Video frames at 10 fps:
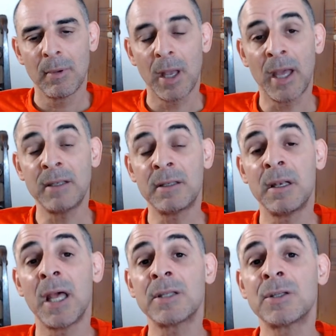and
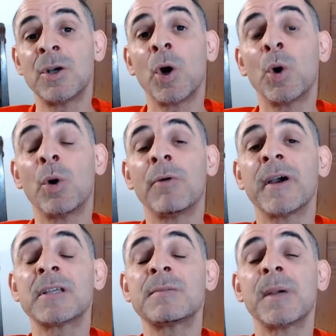let go of
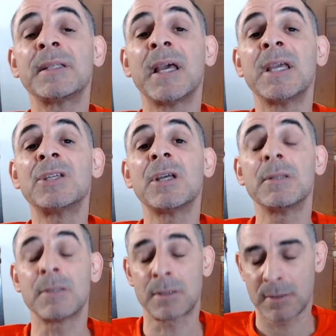
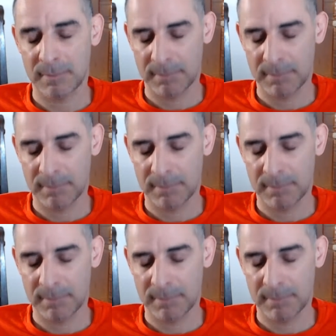expectations.